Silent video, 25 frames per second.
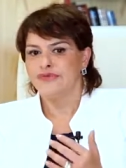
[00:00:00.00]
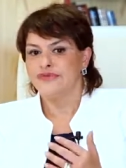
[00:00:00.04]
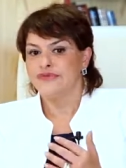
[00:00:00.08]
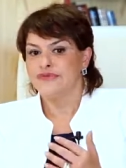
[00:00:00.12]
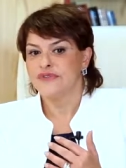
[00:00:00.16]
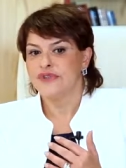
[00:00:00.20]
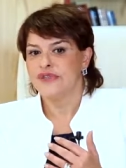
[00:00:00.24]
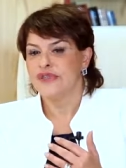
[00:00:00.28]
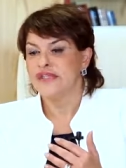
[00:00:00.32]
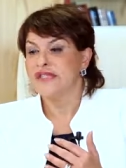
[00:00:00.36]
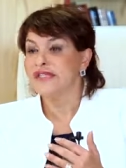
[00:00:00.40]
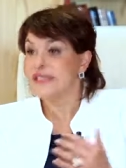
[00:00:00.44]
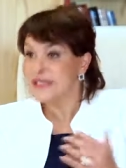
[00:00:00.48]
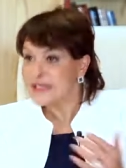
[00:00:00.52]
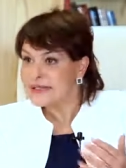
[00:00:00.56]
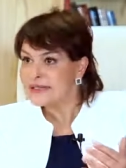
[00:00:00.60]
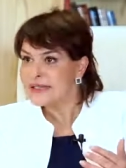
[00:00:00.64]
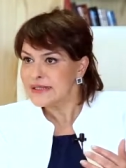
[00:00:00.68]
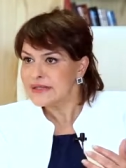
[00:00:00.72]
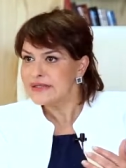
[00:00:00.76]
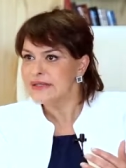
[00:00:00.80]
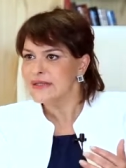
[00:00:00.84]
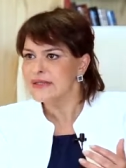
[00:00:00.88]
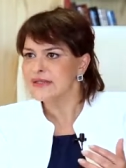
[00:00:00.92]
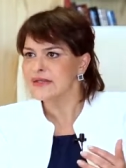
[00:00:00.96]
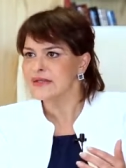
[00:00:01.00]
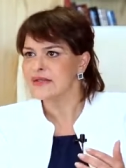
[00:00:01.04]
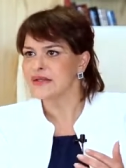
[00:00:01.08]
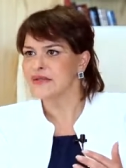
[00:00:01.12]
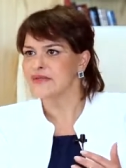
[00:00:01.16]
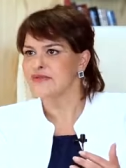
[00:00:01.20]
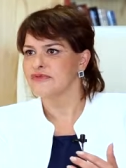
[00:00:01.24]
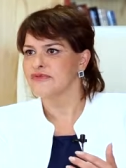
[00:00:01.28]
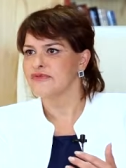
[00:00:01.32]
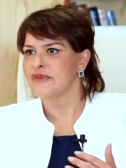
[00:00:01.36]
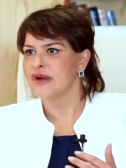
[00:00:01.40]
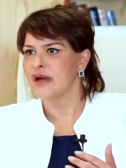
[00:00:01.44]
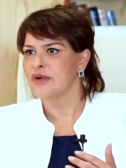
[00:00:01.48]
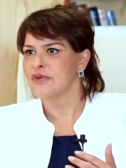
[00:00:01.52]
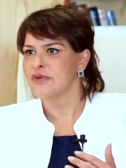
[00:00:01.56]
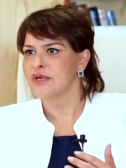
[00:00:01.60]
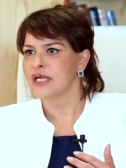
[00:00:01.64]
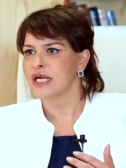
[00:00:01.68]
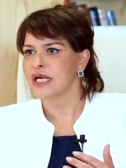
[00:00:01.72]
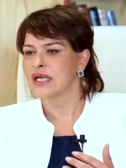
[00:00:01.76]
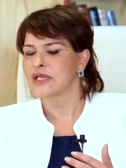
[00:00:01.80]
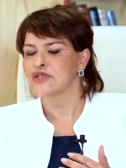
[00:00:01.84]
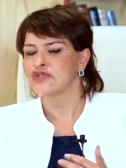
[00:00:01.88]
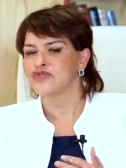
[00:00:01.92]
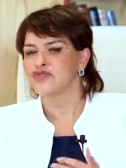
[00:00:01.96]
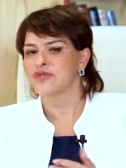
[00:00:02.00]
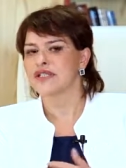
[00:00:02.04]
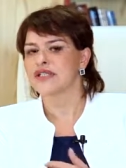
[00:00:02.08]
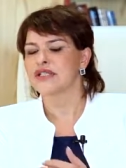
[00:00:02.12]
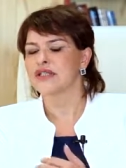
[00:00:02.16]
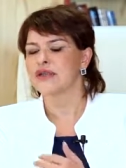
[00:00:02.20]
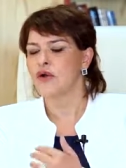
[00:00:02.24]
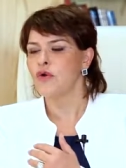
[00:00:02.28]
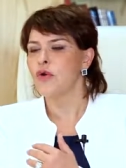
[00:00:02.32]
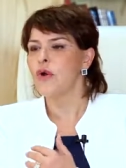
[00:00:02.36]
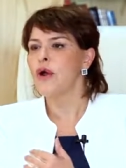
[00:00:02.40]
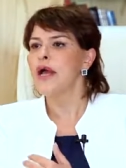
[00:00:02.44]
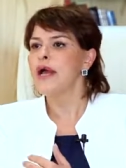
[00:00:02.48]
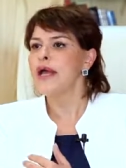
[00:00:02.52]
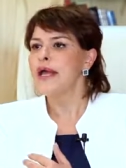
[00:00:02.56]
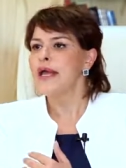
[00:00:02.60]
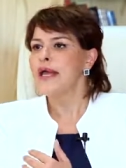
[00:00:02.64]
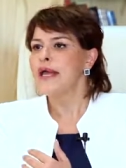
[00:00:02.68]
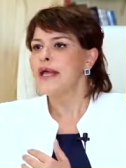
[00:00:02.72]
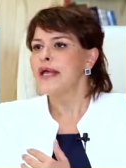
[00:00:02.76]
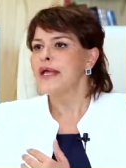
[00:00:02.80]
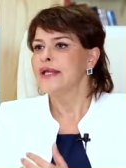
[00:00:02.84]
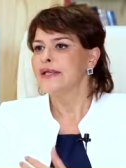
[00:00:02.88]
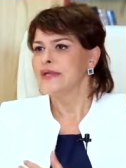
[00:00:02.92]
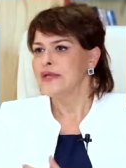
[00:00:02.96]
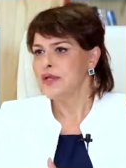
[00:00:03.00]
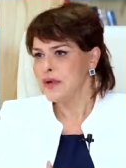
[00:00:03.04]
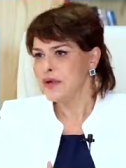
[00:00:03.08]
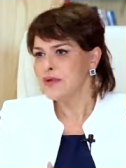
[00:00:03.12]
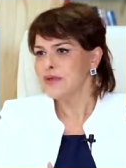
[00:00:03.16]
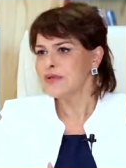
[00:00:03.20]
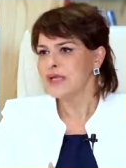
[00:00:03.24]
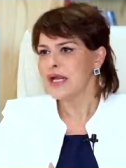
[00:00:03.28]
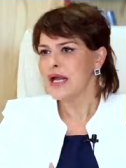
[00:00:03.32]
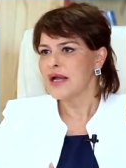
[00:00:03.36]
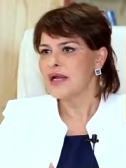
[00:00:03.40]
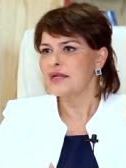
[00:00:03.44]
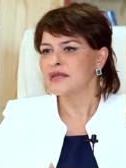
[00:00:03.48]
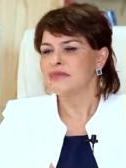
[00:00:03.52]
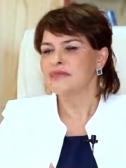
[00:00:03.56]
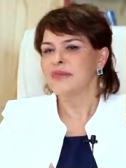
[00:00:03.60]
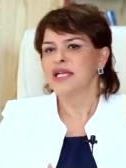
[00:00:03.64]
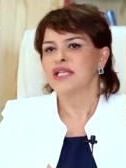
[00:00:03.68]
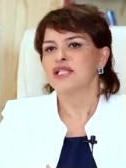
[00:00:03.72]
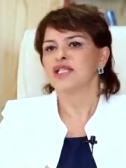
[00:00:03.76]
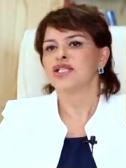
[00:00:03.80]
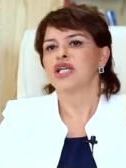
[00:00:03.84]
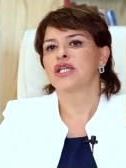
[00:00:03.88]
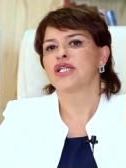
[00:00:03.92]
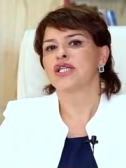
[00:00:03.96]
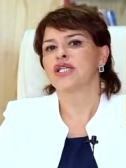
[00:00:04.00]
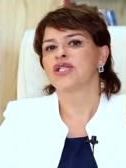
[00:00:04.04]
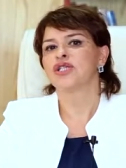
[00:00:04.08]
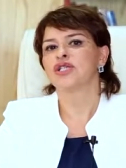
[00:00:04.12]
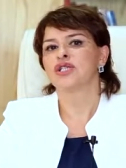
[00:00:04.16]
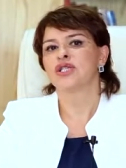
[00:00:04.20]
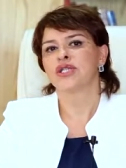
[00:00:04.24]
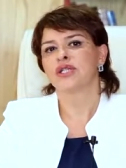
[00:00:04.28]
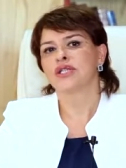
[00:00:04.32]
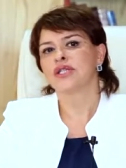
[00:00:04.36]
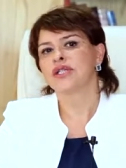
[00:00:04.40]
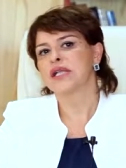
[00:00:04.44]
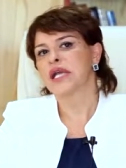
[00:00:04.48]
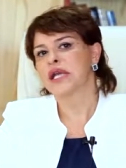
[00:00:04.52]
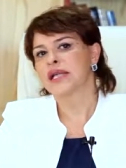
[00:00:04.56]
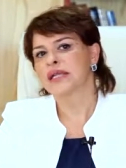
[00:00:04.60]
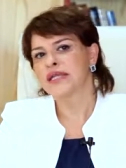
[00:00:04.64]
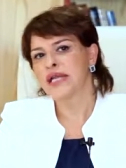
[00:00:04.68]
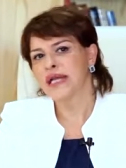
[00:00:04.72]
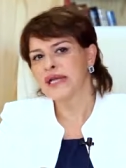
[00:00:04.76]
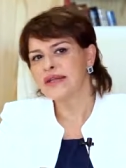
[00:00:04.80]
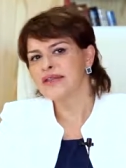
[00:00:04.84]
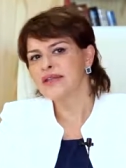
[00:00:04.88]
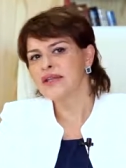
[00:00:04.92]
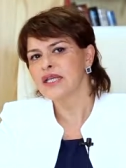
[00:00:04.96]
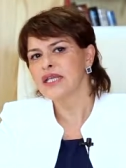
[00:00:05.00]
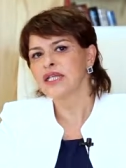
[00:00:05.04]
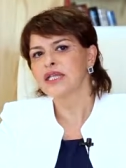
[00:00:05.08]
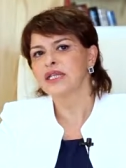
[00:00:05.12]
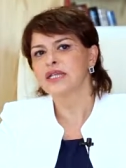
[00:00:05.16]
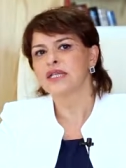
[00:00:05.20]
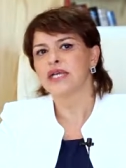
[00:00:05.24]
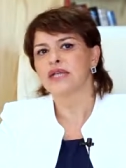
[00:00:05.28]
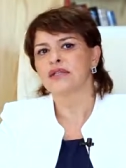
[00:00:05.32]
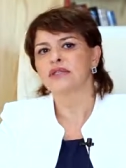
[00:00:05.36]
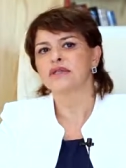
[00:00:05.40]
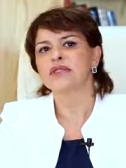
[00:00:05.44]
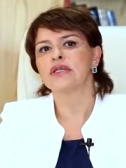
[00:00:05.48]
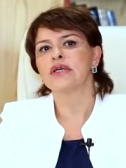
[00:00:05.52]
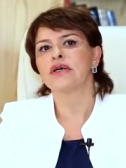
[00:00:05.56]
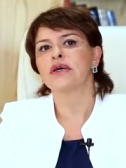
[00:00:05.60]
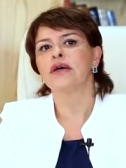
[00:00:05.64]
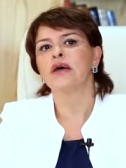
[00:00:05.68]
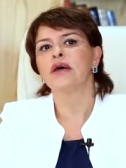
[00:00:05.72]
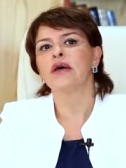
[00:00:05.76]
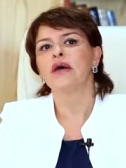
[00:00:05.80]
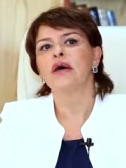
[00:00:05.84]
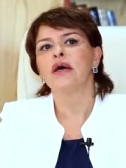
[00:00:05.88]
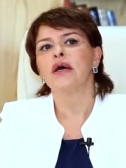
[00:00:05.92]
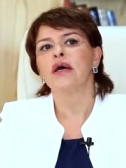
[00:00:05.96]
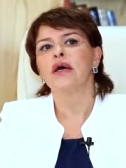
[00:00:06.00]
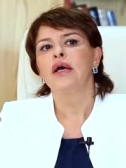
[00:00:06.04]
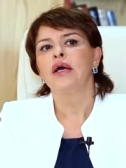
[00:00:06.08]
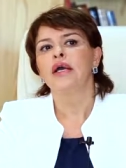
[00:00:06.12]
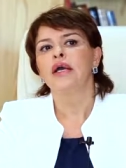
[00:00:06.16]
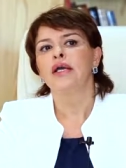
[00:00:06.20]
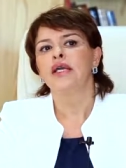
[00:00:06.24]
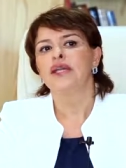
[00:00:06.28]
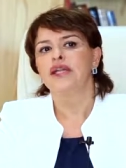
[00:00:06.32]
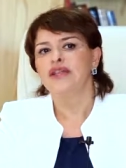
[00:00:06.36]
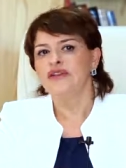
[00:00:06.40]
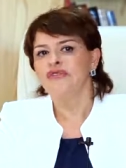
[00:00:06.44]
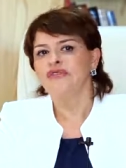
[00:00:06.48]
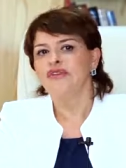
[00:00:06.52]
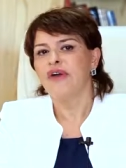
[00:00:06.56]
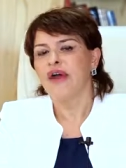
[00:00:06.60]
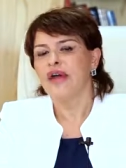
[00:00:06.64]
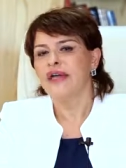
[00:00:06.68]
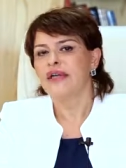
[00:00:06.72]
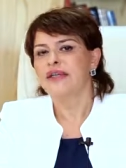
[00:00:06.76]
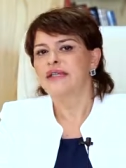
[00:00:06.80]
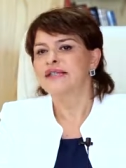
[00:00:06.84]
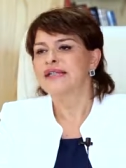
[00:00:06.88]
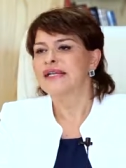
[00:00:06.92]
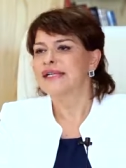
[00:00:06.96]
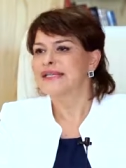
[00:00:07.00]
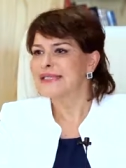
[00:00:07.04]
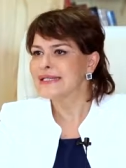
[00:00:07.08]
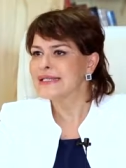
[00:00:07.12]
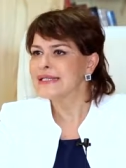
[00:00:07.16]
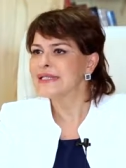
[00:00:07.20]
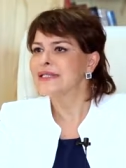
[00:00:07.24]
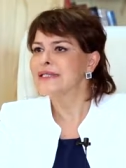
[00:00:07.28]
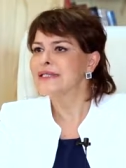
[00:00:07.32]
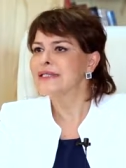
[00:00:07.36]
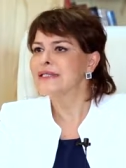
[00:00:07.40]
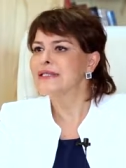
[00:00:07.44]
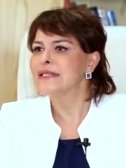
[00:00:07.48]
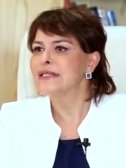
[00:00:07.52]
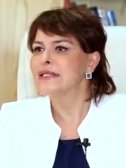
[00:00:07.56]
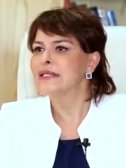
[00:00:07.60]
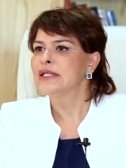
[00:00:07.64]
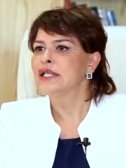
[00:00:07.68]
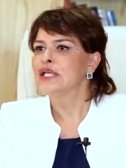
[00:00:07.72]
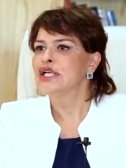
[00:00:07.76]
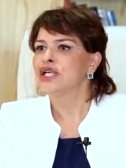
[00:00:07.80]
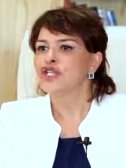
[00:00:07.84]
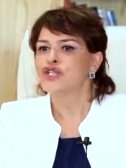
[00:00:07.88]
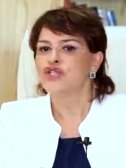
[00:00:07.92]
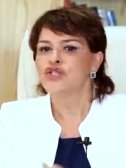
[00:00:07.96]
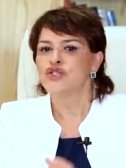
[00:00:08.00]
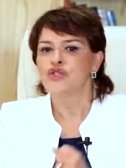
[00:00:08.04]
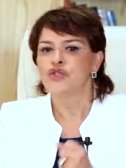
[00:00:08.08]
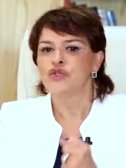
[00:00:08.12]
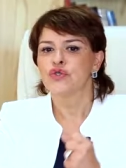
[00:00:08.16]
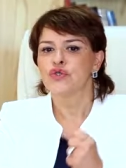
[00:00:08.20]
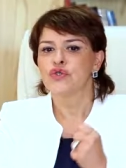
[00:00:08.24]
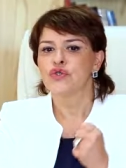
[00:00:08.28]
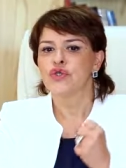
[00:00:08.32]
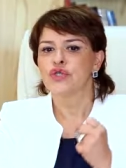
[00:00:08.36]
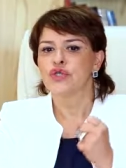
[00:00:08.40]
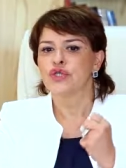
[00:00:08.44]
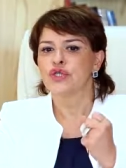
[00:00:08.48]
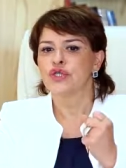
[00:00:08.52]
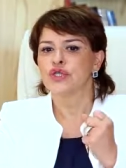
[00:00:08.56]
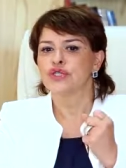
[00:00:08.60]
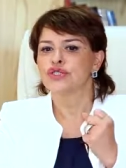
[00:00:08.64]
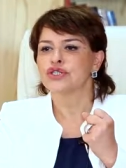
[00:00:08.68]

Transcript: the citizens of our country. So those are my challenges, and I think that if I succeed to